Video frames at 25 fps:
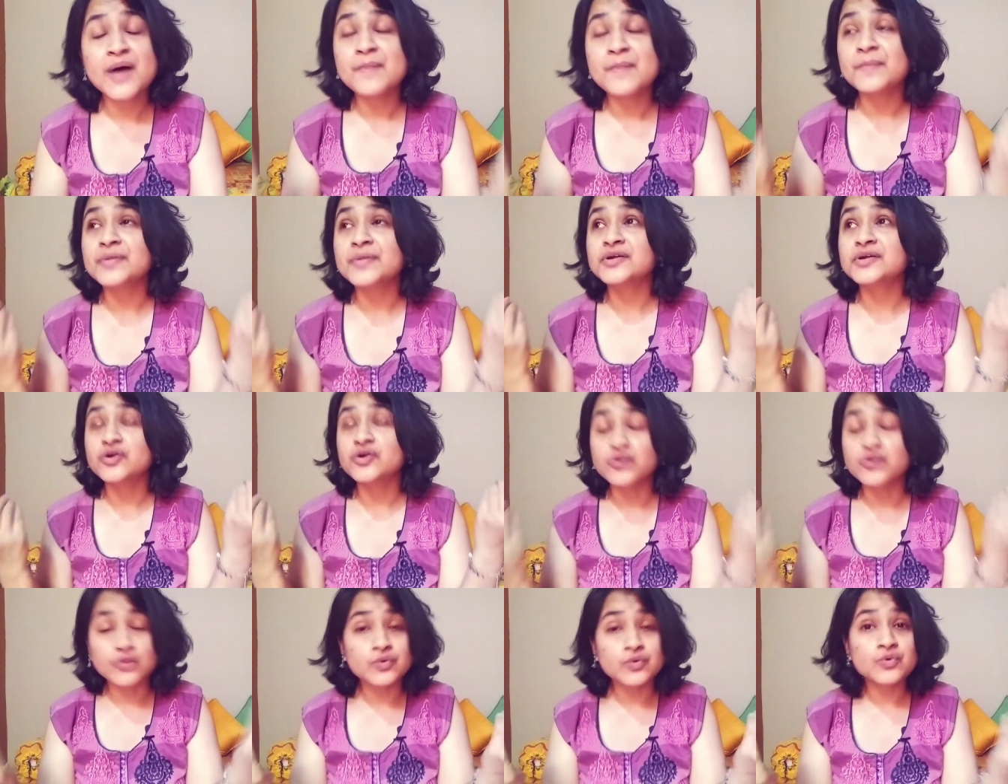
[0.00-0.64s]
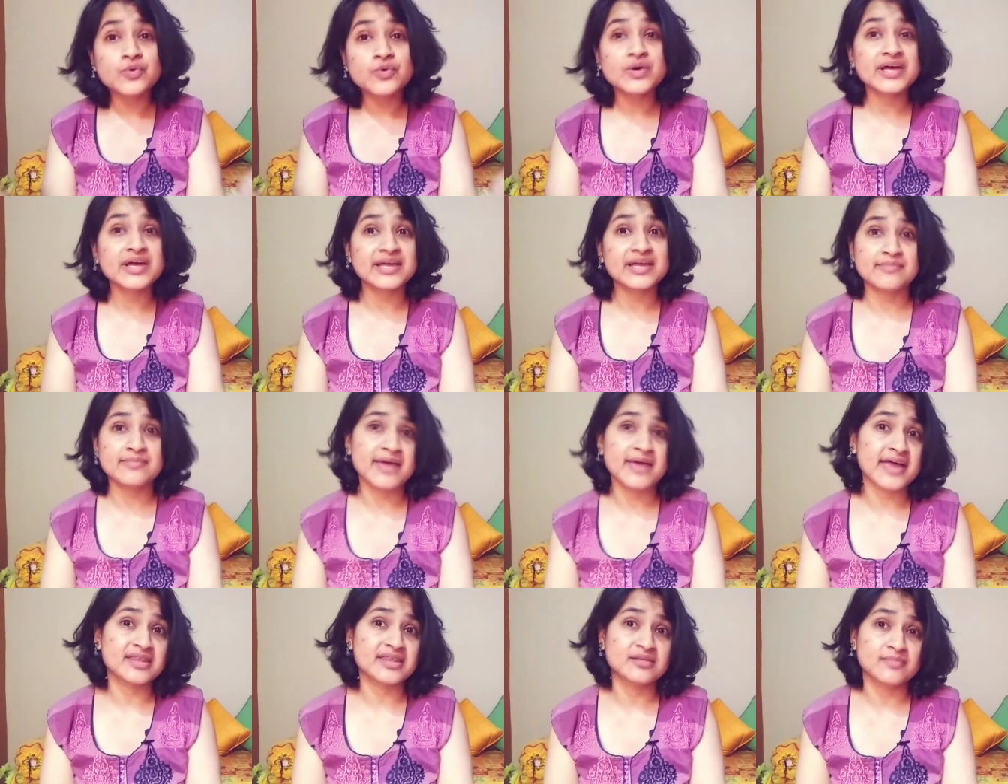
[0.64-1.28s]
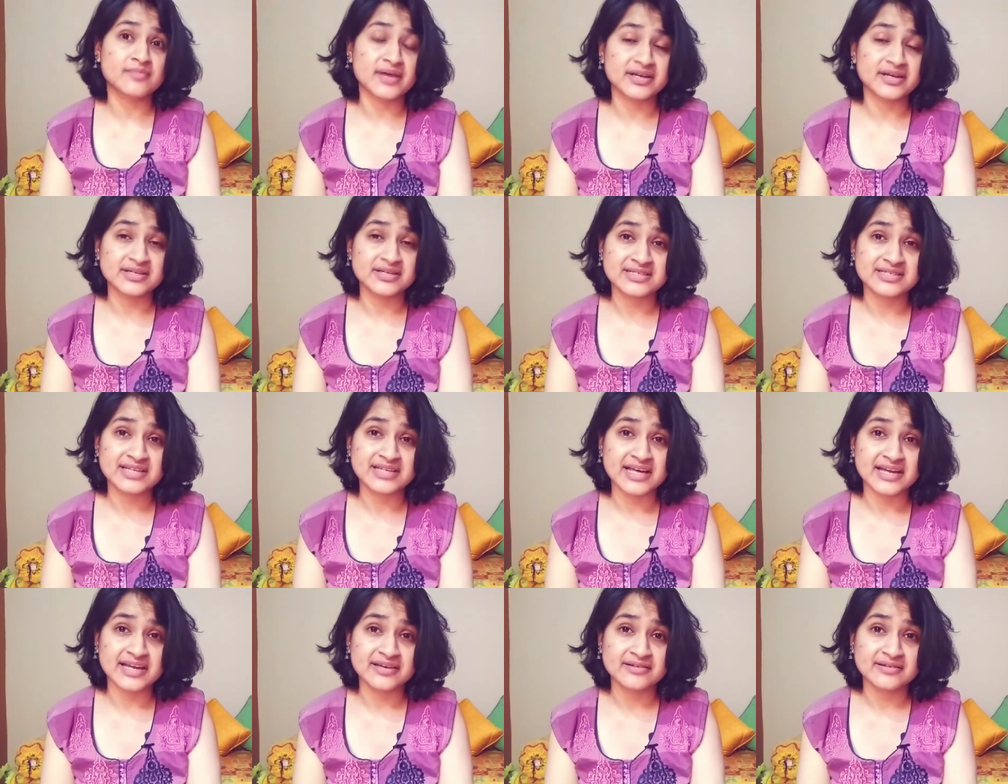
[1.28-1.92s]
But who can make them
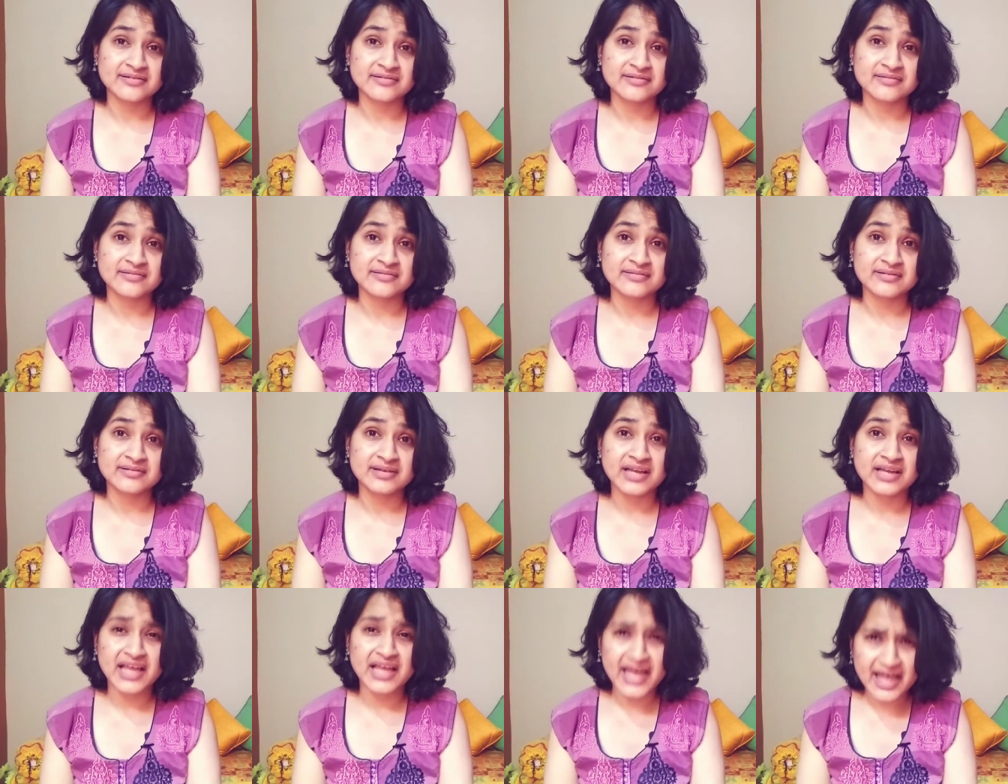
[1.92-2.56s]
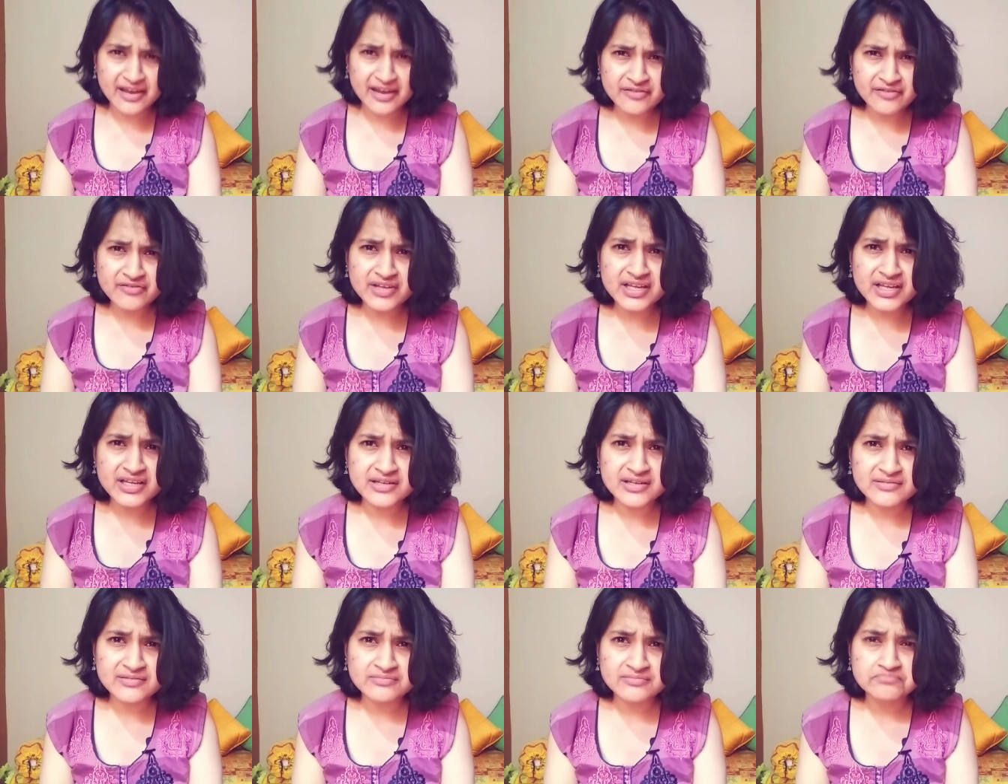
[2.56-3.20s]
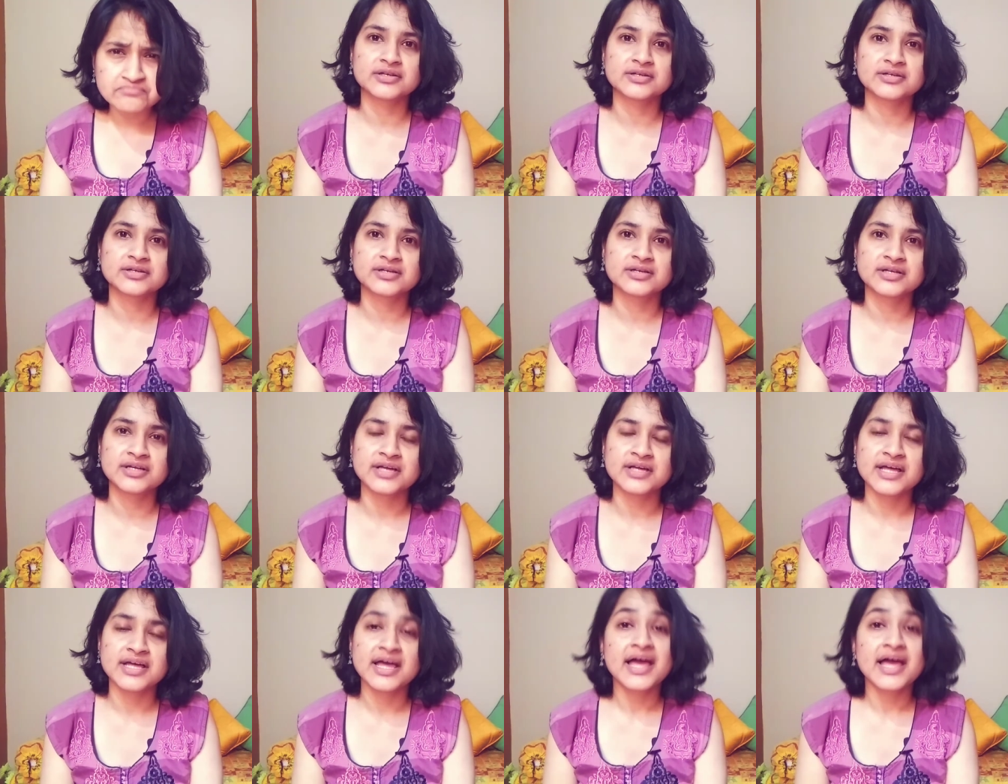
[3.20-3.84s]
understand? Can we?
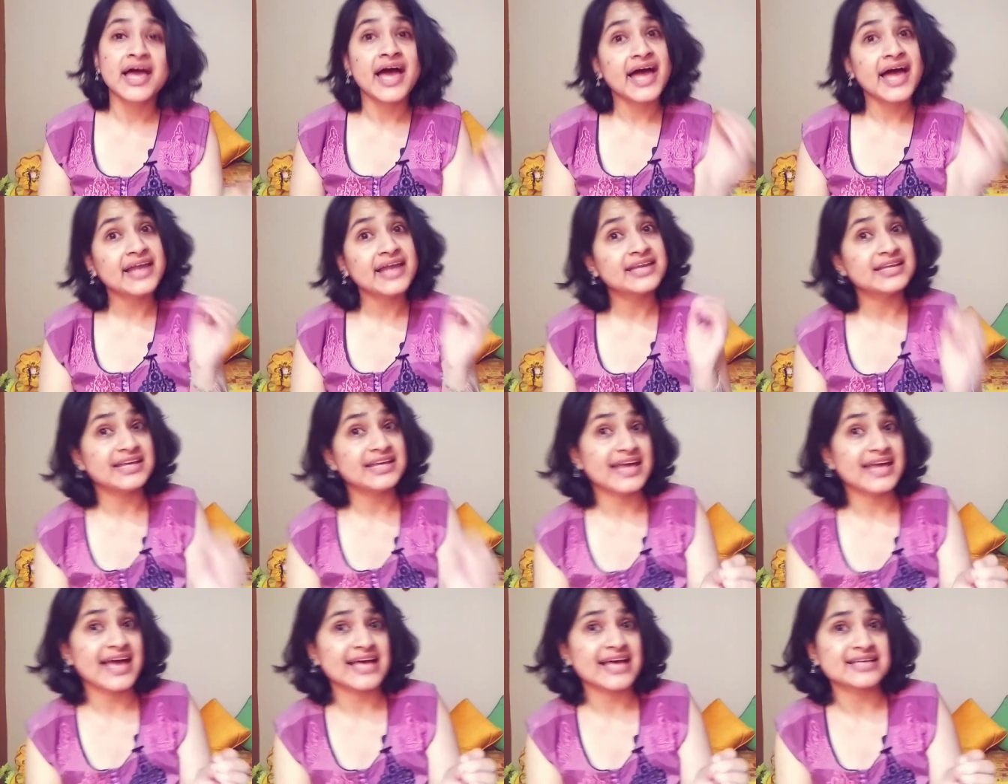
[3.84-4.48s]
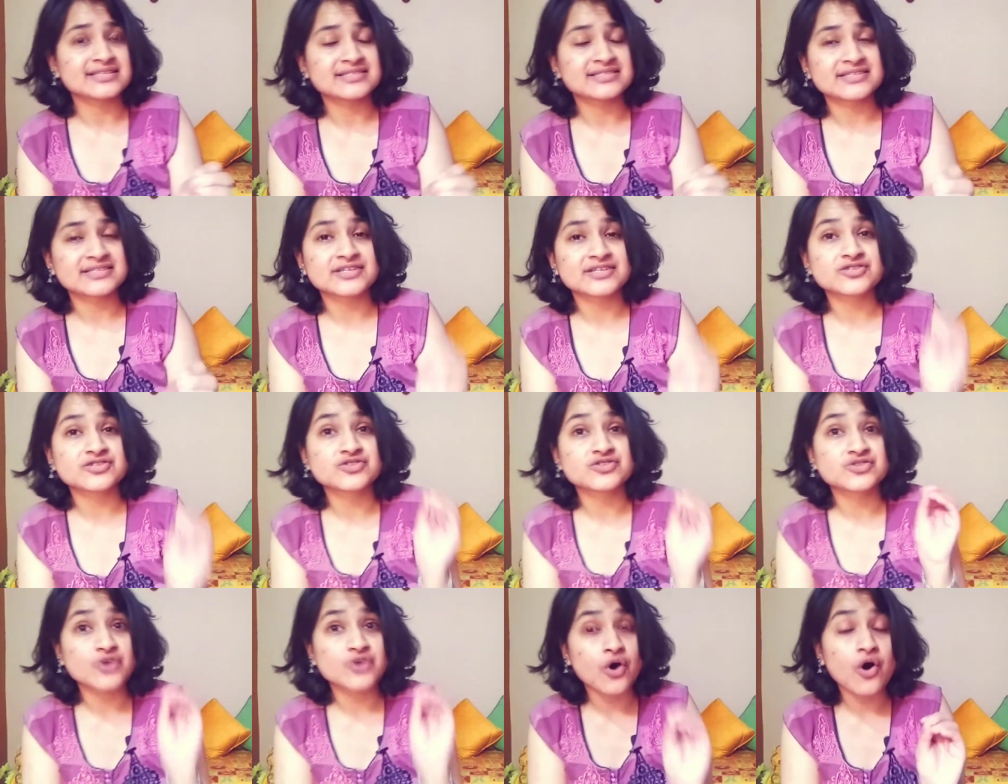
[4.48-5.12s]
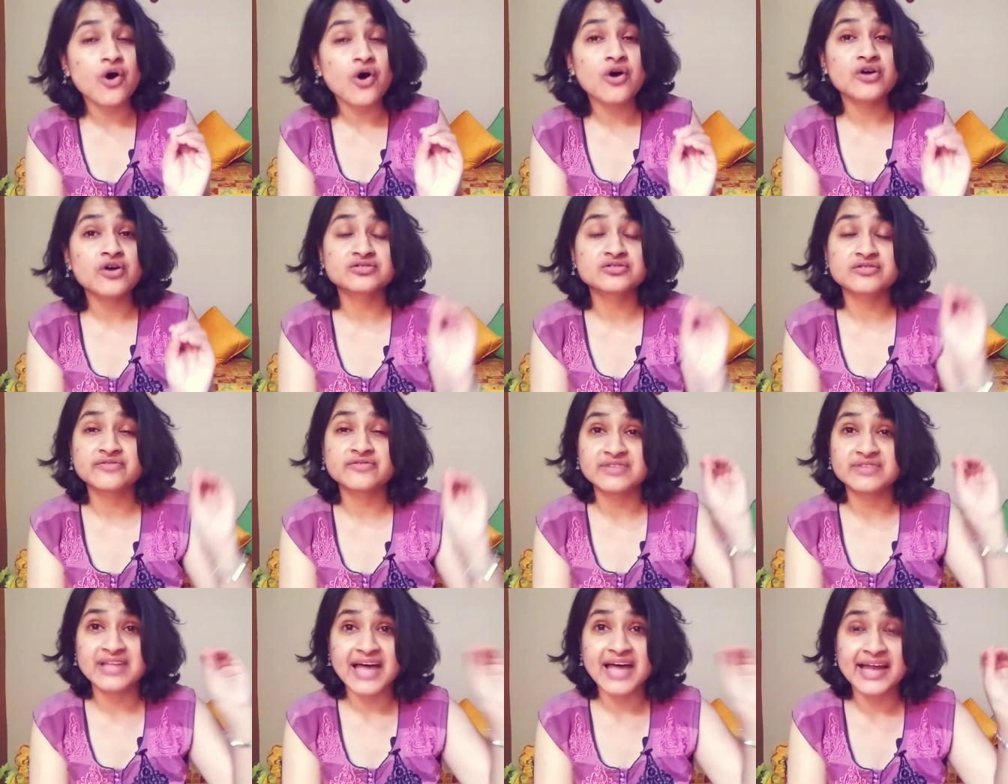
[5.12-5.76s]
And yes, songs
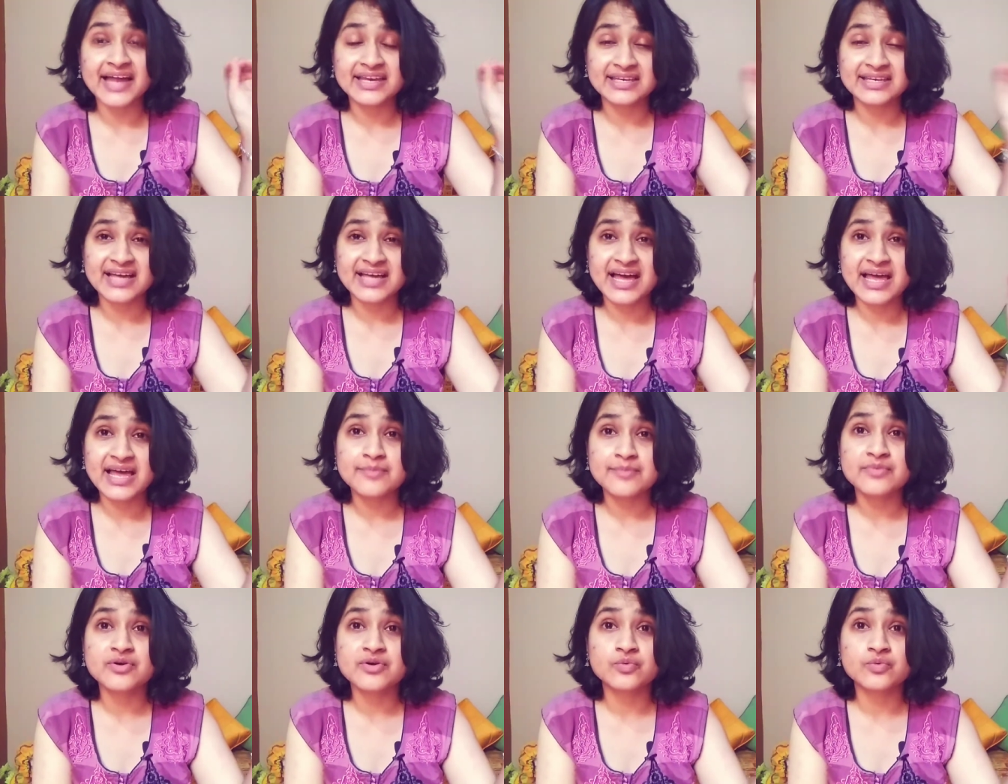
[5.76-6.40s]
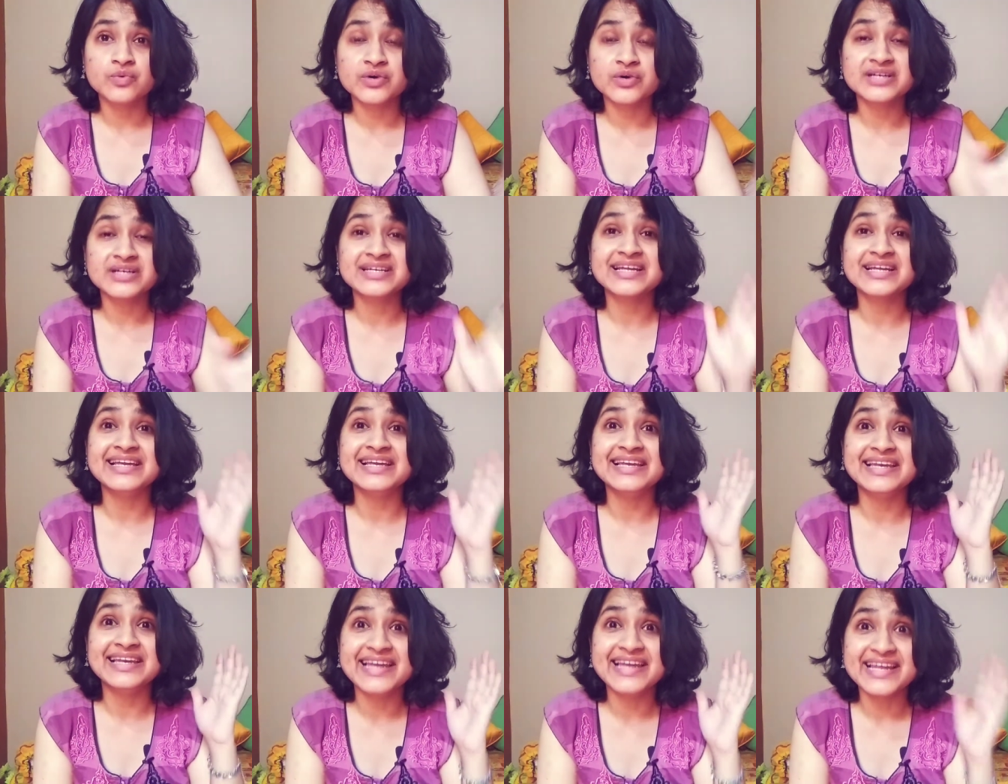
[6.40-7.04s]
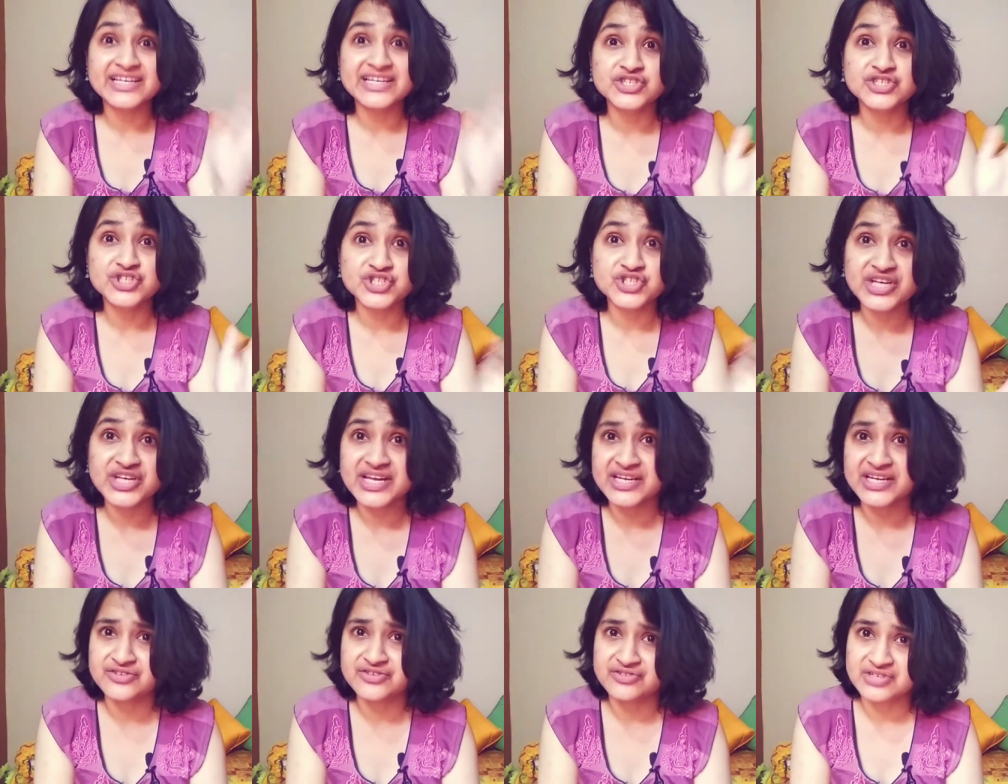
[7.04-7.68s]
of that time were
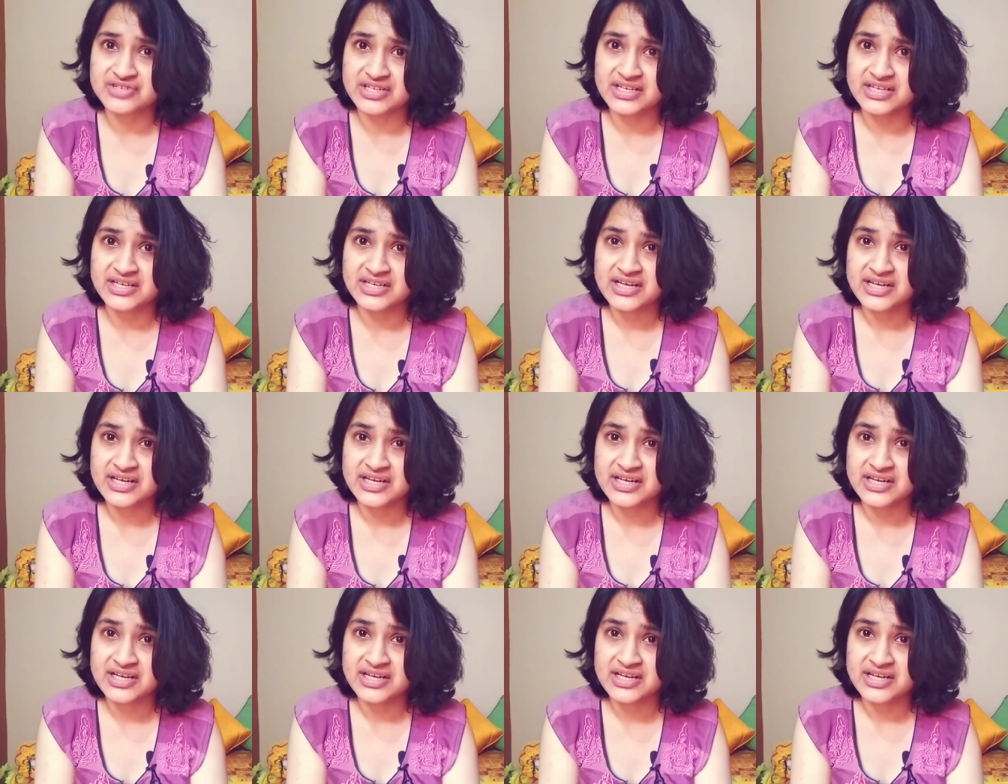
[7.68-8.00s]
legendary.